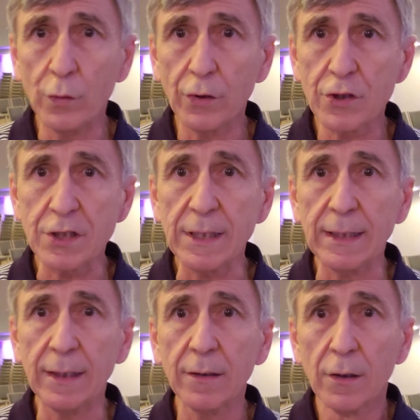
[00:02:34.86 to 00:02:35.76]
when you're
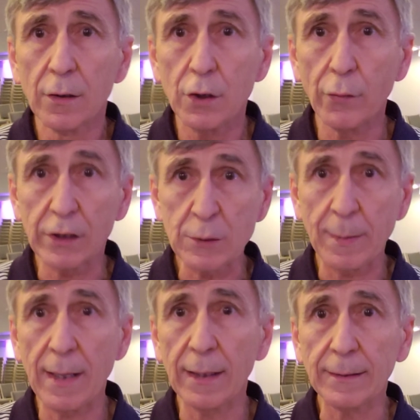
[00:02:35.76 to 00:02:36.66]
singing, you're
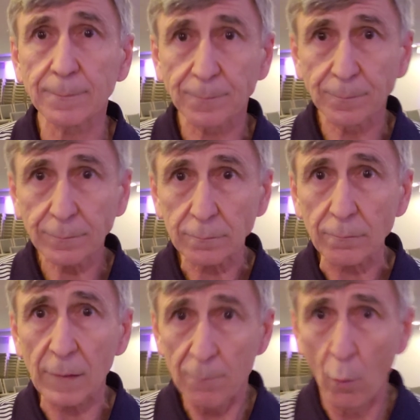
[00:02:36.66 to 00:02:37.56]
expelling
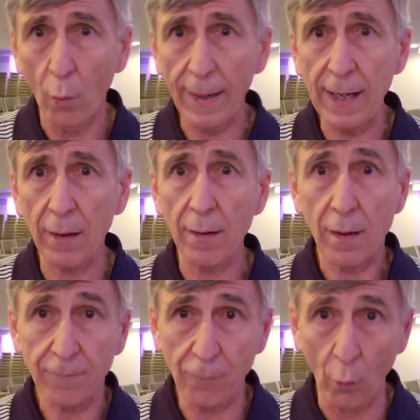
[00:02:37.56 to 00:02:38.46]
more
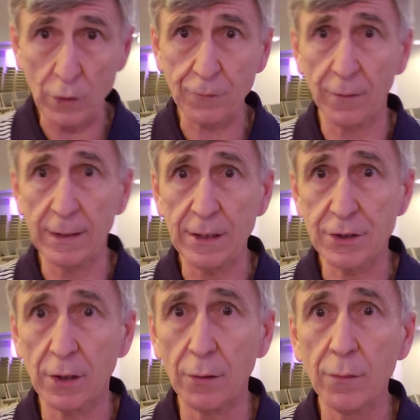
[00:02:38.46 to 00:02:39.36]
air forcefully
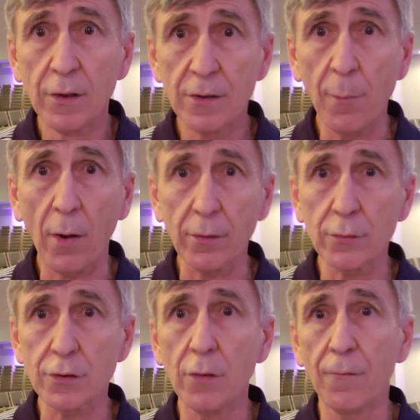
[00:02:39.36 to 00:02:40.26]
so the
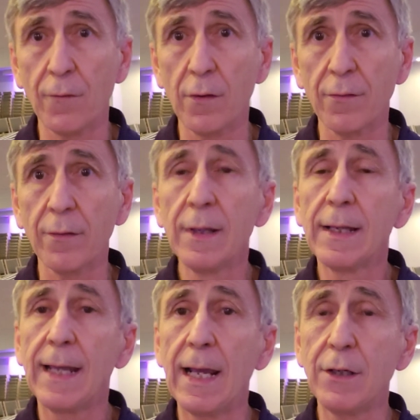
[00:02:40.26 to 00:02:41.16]
particles go further
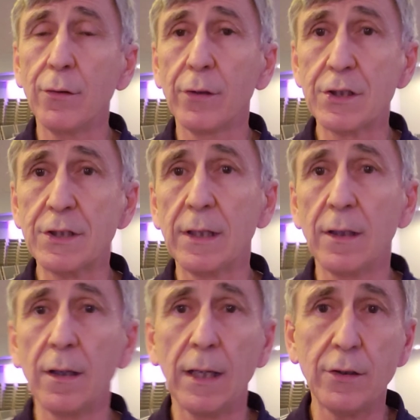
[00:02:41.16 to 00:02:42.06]
and you're extent
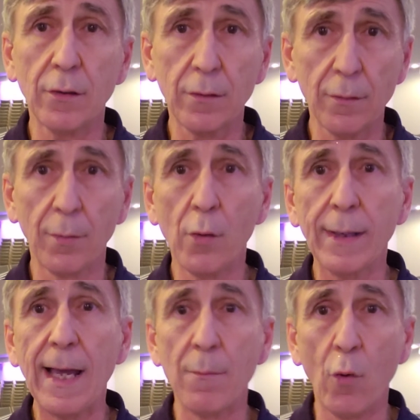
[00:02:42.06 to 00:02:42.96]
and you're you're
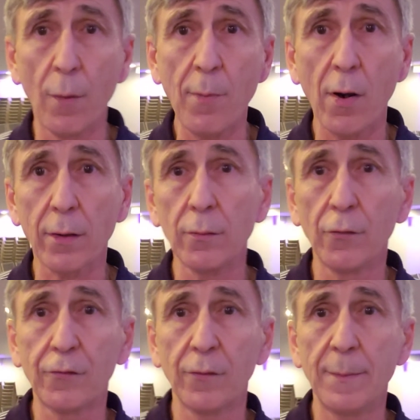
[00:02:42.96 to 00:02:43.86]
blowing out more
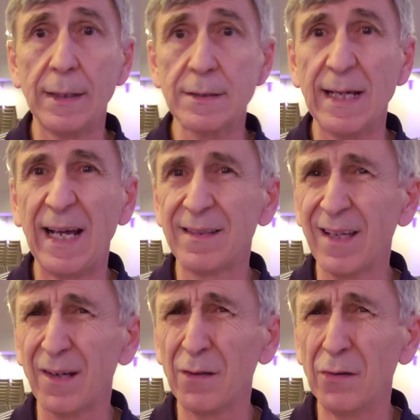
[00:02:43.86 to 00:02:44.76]
particles from inside
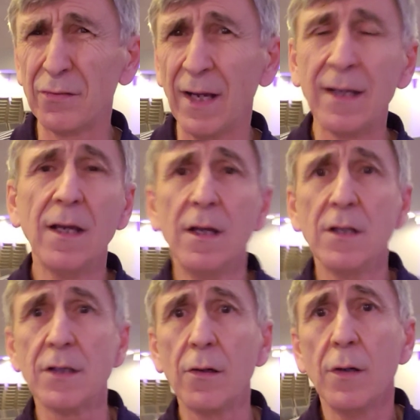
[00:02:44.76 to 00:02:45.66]
kind of gross right
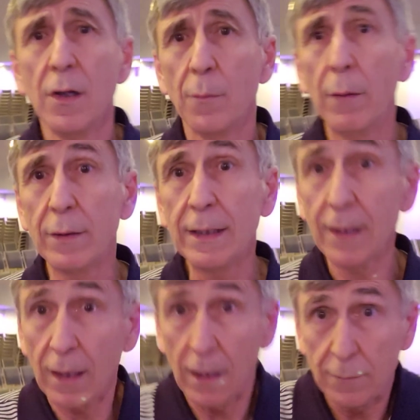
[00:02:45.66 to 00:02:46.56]
so but we need
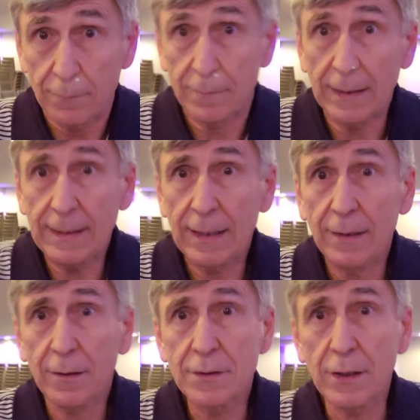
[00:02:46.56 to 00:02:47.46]
to take that
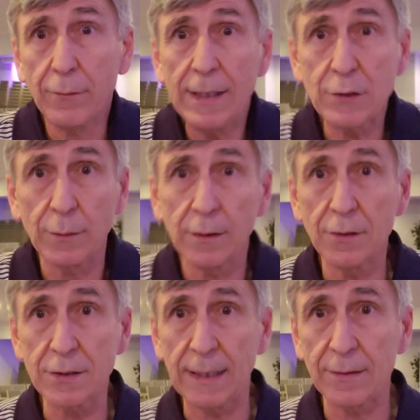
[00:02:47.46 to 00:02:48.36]
into consideration and
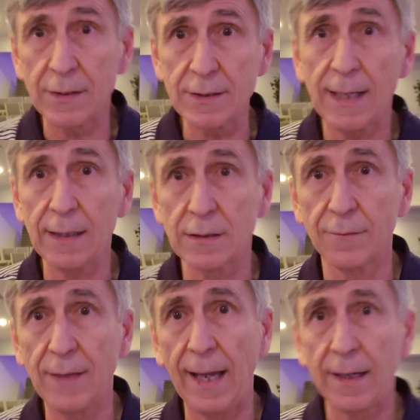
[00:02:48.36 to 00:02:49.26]
understand the science
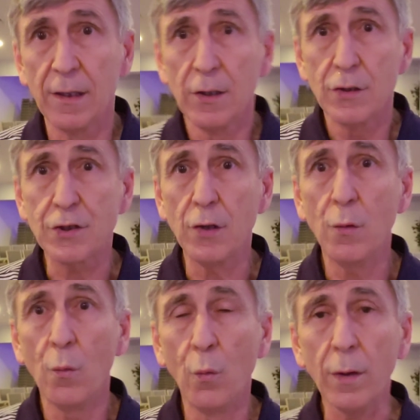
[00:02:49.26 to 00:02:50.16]
of that.
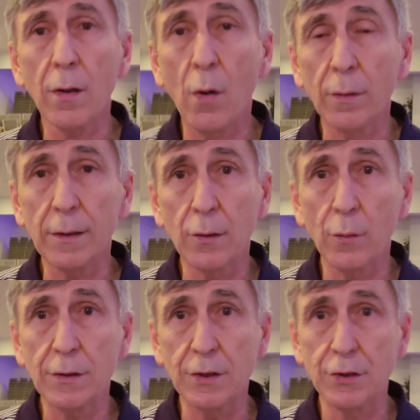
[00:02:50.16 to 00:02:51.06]
So we're only
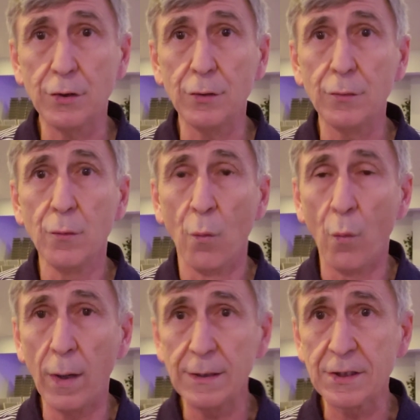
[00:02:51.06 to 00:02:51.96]
going to do
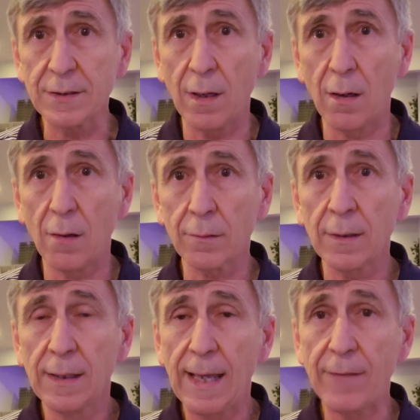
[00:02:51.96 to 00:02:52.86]
one
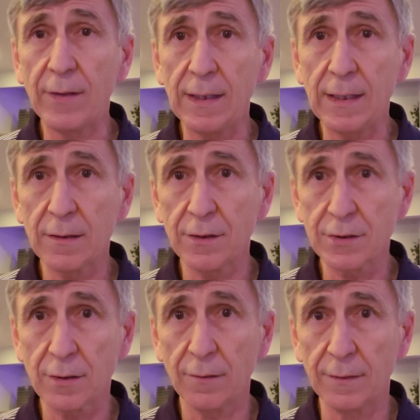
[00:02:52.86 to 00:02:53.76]
song at the end of the
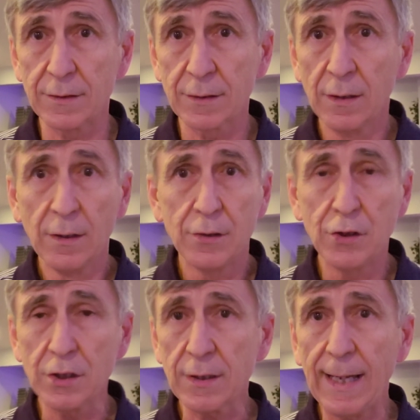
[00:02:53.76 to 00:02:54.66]
service.
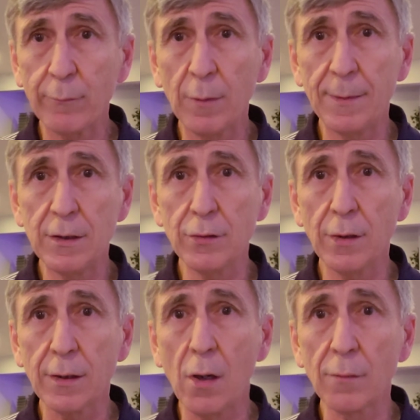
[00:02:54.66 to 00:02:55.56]
Just like we've been
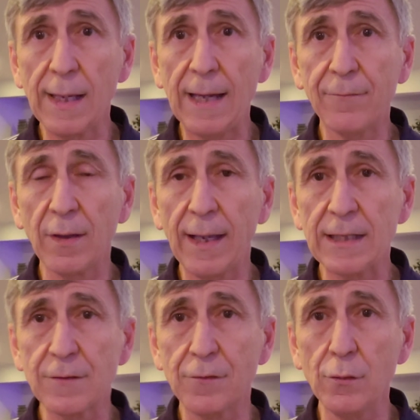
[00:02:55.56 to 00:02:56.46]
doing online for the
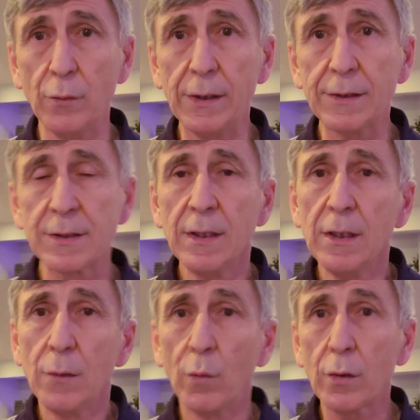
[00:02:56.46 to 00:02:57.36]
last few weeks,
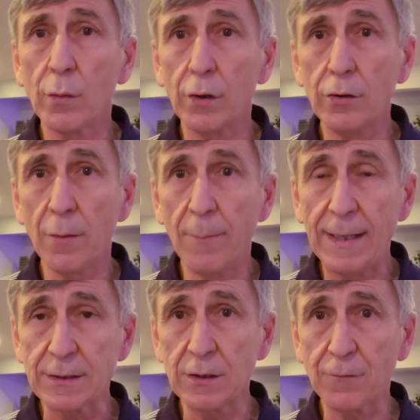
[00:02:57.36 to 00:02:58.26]
we're going to do the
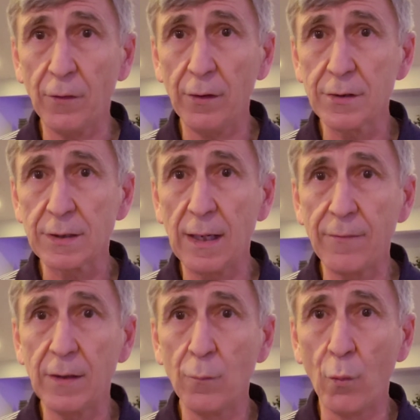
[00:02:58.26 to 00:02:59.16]
message first
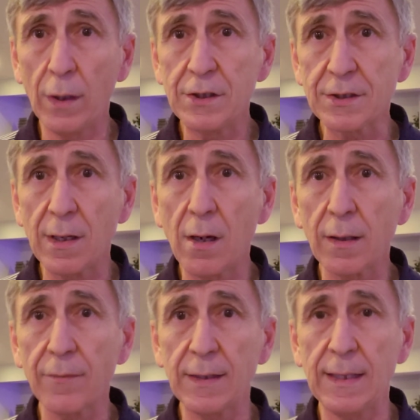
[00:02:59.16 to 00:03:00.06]
and then one
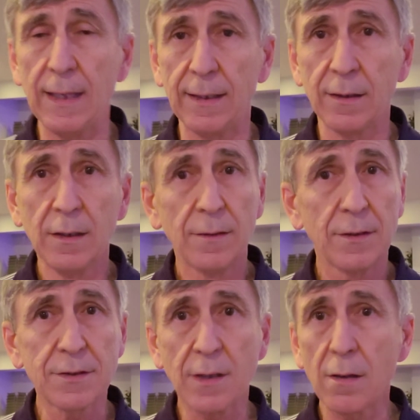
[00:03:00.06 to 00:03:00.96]
song at the end.
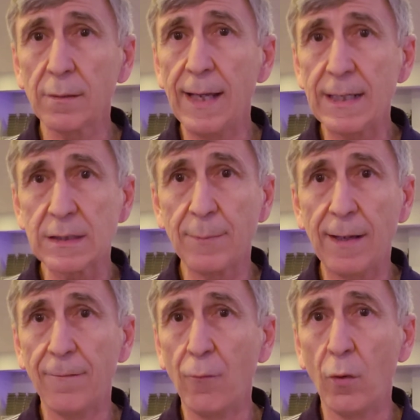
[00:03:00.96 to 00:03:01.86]
The song lasts
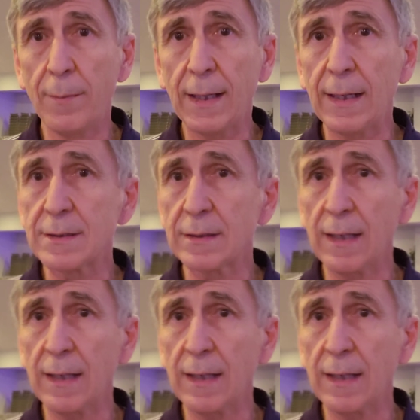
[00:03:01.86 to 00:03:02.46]
about four minutes